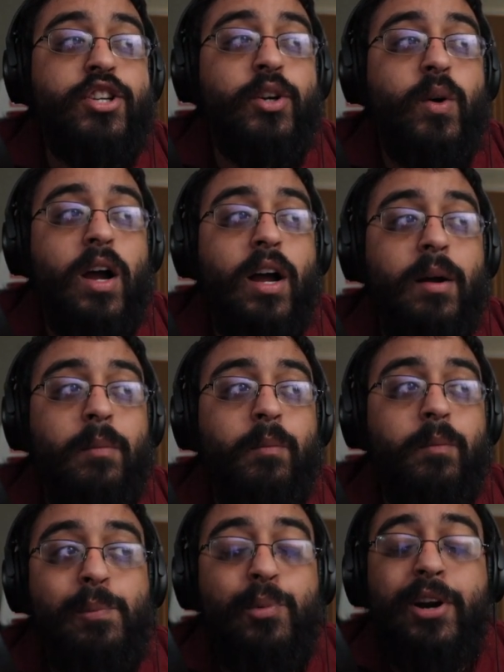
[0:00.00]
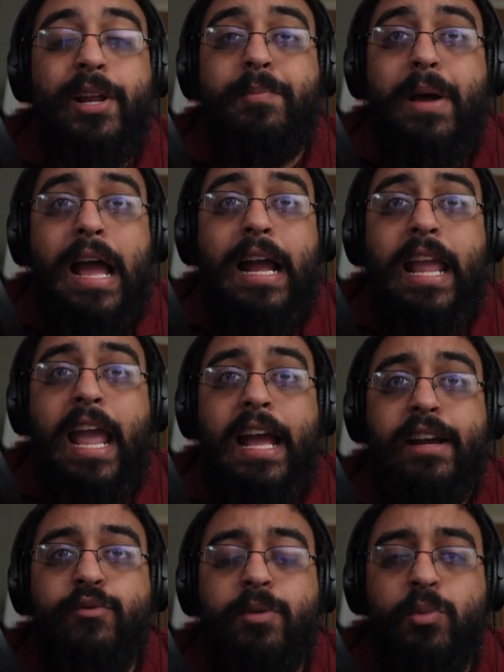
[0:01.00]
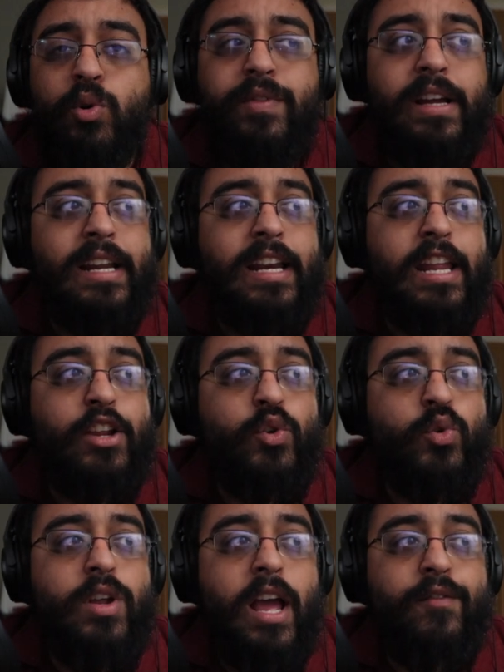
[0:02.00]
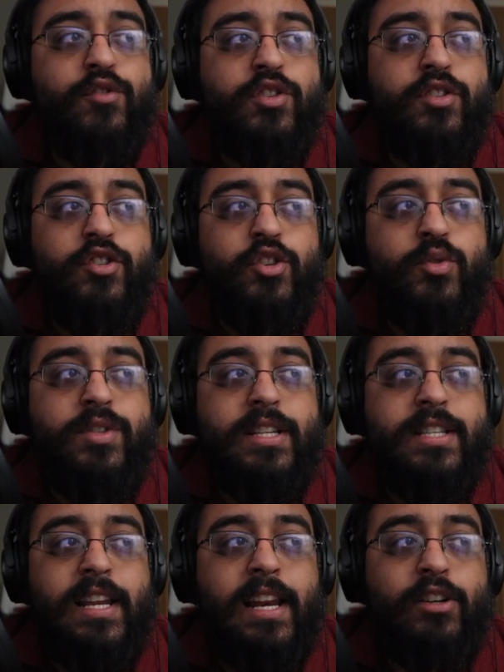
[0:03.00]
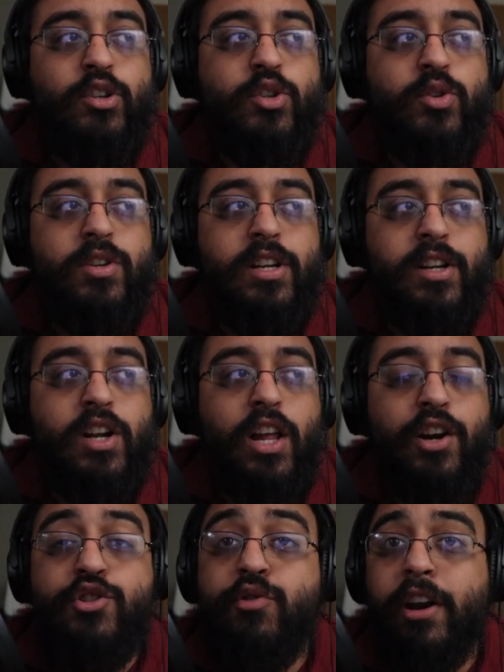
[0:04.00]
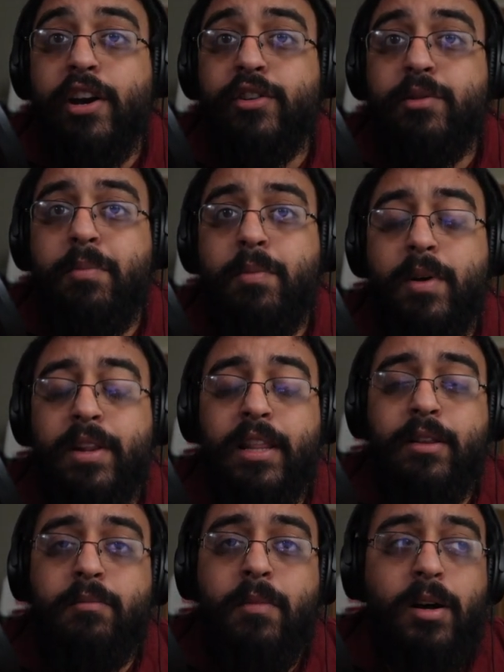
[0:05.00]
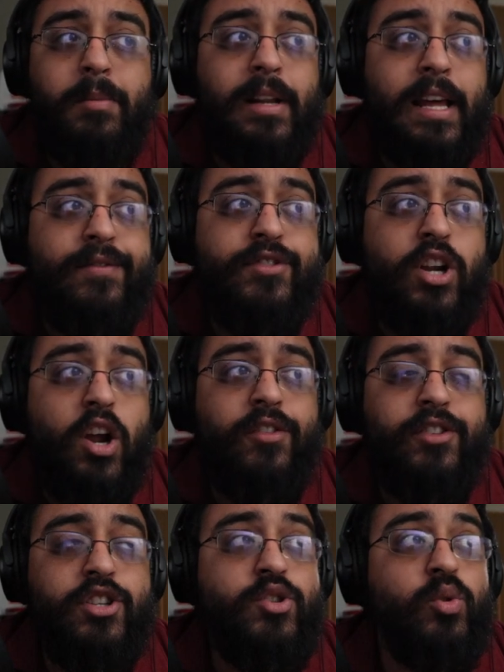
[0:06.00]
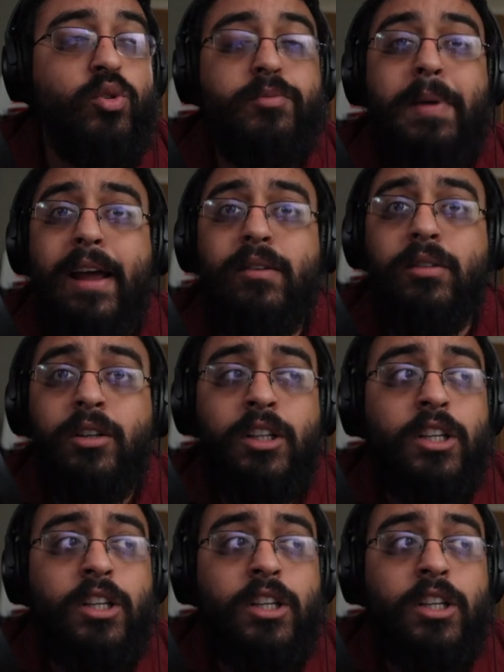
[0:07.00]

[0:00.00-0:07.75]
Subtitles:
to bring it back and remove it, you have to use the selector, the colors right here on the bottom left on the tool panel.